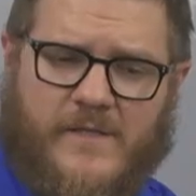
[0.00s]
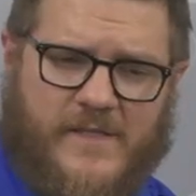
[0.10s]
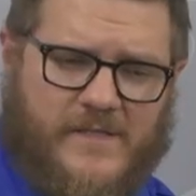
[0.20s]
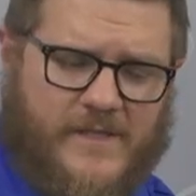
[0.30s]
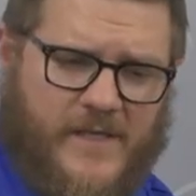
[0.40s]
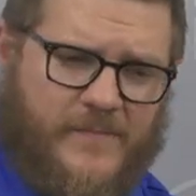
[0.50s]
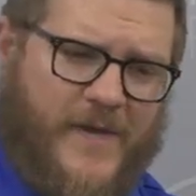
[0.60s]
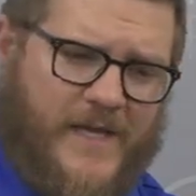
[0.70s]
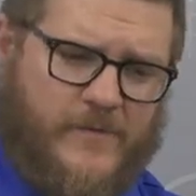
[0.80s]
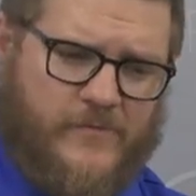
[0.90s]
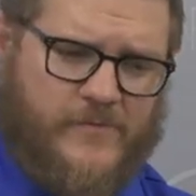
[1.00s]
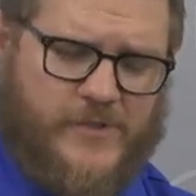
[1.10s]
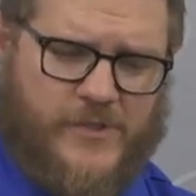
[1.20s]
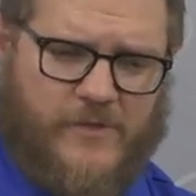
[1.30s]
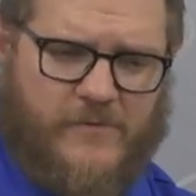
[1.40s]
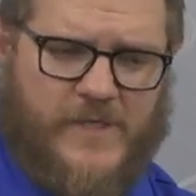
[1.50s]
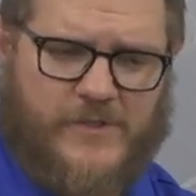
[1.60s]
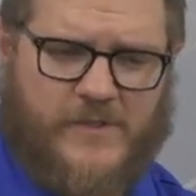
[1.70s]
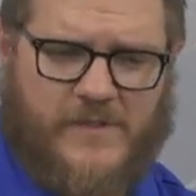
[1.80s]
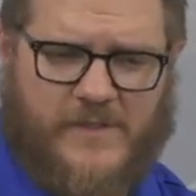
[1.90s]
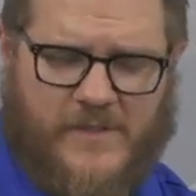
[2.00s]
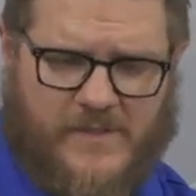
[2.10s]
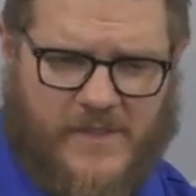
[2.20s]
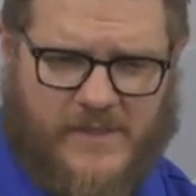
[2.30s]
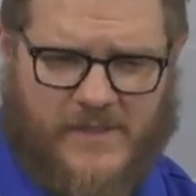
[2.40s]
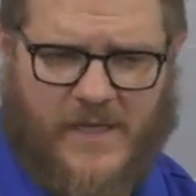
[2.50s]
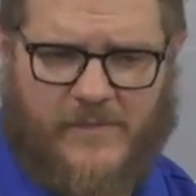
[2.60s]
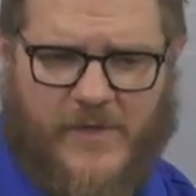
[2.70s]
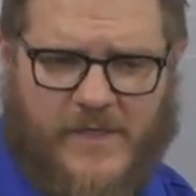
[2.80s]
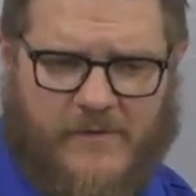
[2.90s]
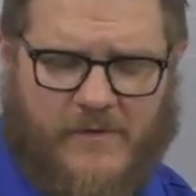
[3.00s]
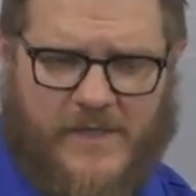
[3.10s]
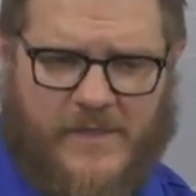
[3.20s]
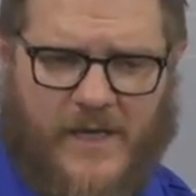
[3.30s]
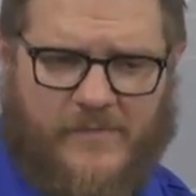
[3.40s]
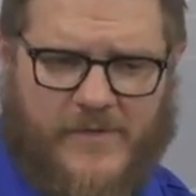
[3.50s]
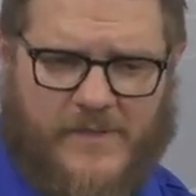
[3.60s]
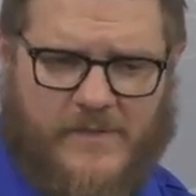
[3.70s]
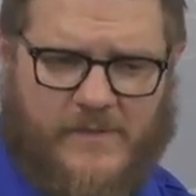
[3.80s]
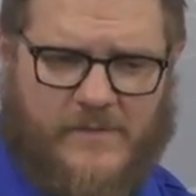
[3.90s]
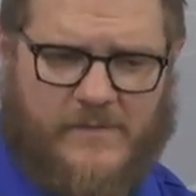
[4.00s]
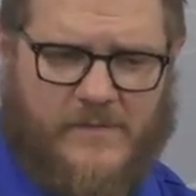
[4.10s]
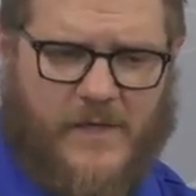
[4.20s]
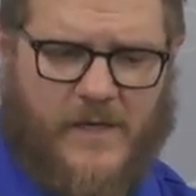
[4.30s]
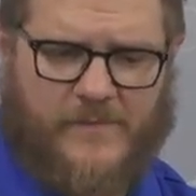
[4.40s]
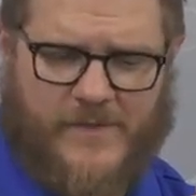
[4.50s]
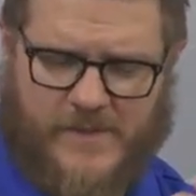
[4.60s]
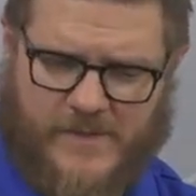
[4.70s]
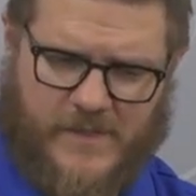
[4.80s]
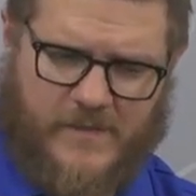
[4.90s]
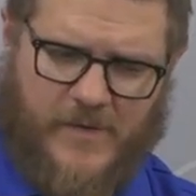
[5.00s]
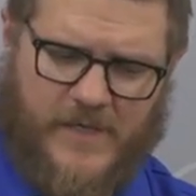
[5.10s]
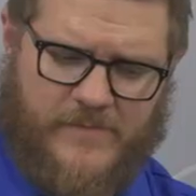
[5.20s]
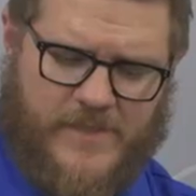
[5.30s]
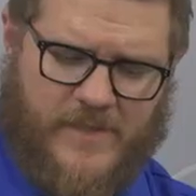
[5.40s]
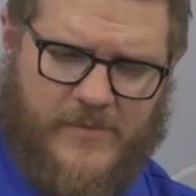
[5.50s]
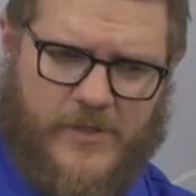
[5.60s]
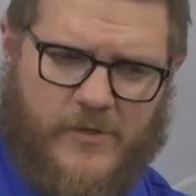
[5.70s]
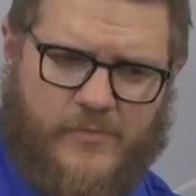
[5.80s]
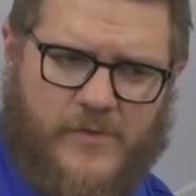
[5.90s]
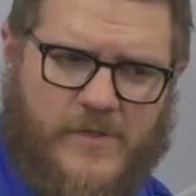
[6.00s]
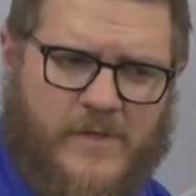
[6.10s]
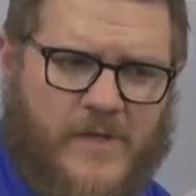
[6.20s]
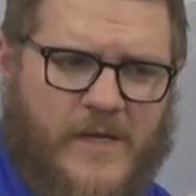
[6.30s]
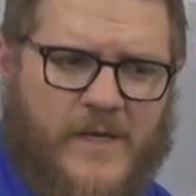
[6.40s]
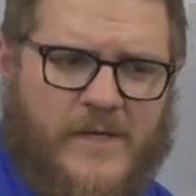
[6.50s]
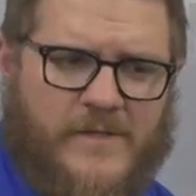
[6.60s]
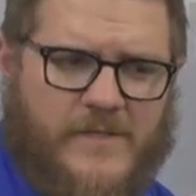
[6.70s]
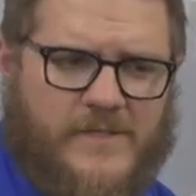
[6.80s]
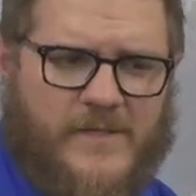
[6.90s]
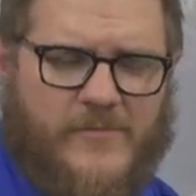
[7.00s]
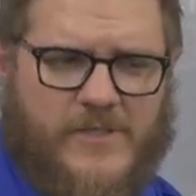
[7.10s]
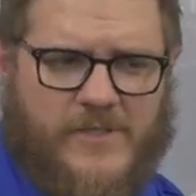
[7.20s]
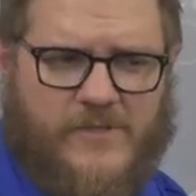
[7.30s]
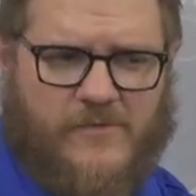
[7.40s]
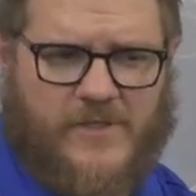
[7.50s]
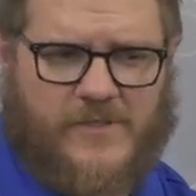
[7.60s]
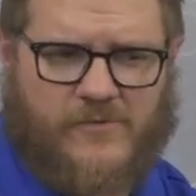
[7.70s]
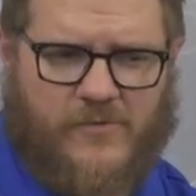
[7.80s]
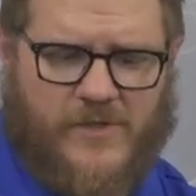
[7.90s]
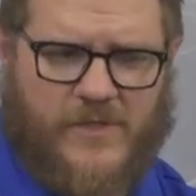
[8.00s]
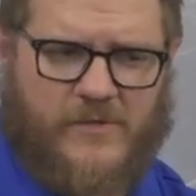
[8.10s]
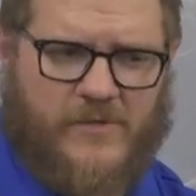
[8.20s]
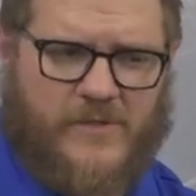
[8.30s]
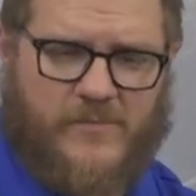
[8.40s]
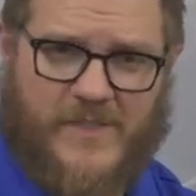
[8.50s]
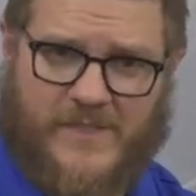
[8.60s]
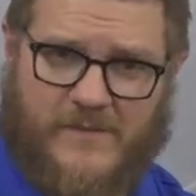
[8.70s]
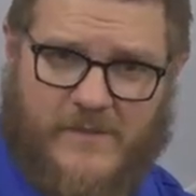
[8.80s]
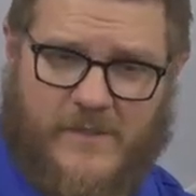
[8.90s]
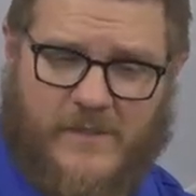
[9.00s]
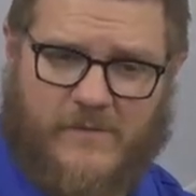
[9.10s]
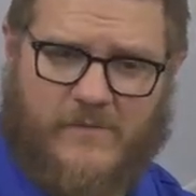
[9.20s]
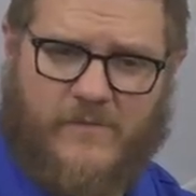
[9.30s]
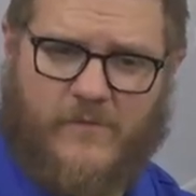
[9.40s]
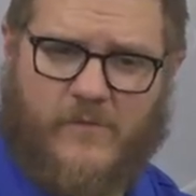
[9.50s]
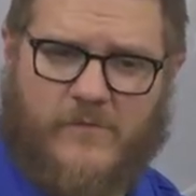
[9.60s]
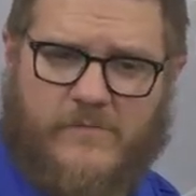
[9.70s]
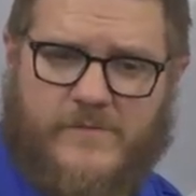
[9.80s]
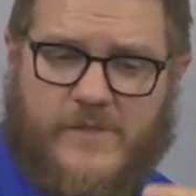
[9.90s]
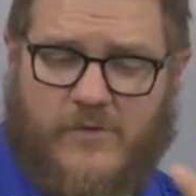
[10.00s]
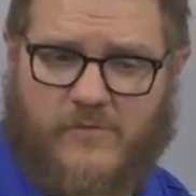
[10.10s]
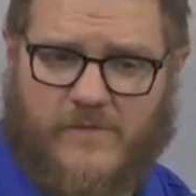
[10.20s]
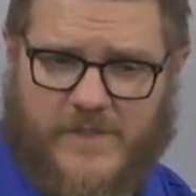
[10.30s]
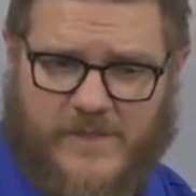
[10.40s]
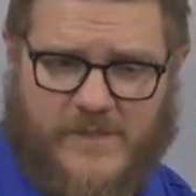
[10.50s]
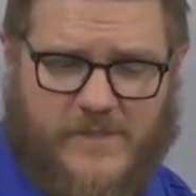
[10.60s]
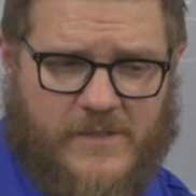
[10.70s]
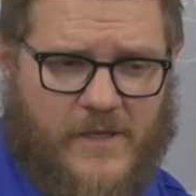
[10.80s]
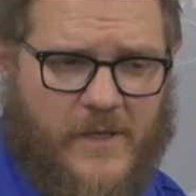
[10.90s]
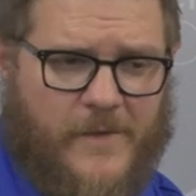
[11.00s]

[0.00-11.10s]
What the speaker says: things like macular degeneration, things like diabetic retinopathy, things like hemianopia, these images are extraordinarily misleading for two reasons.